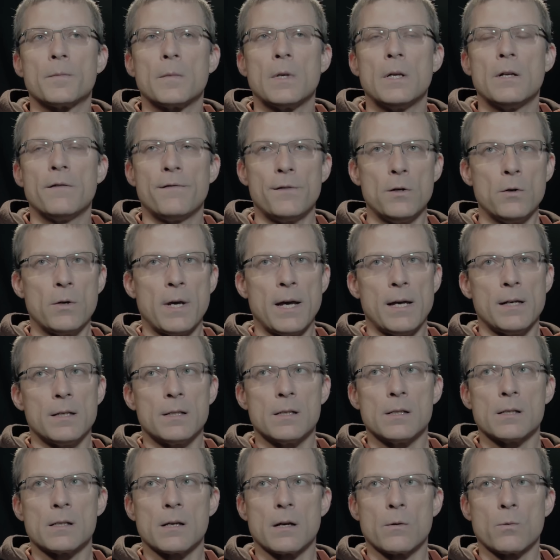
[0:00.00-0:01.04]
In a few
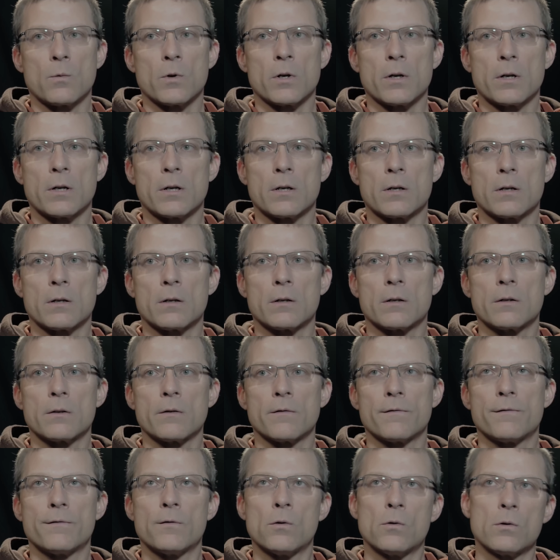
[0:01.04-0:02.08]
cases, I work
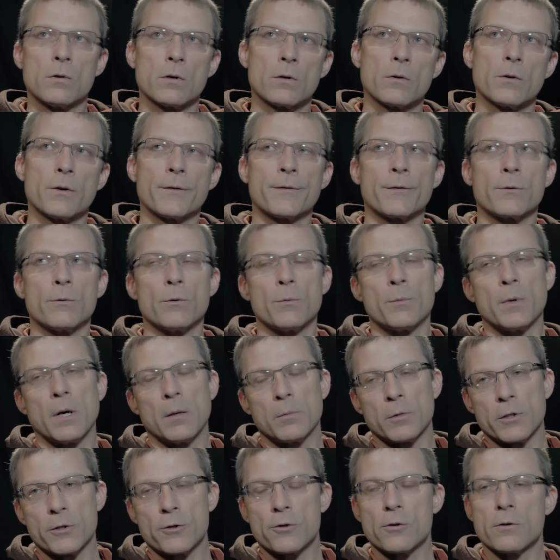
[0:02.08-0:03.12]
for or through
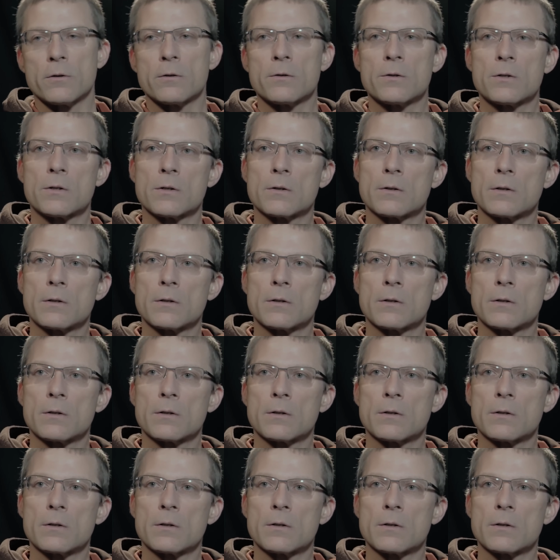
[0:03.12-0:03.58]
publishers.